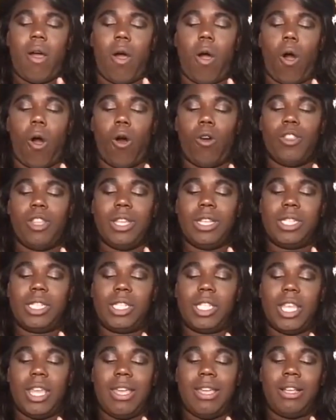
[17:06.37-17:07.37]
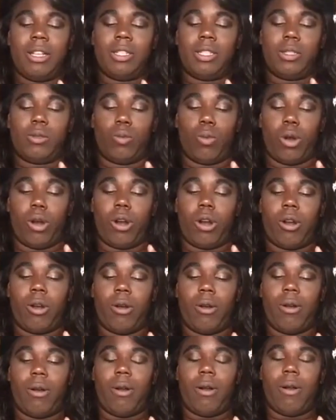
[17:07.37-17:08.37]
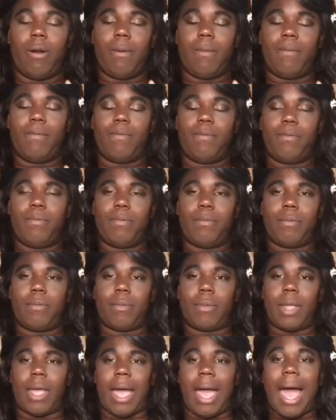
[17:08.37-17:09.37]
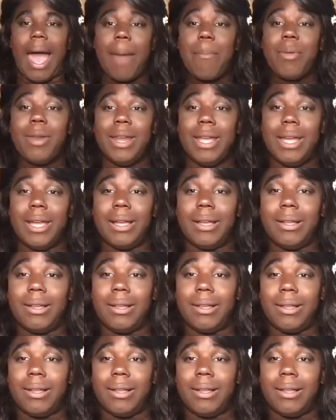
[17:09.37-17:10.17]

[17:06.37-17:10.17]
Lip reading: all these things were happening.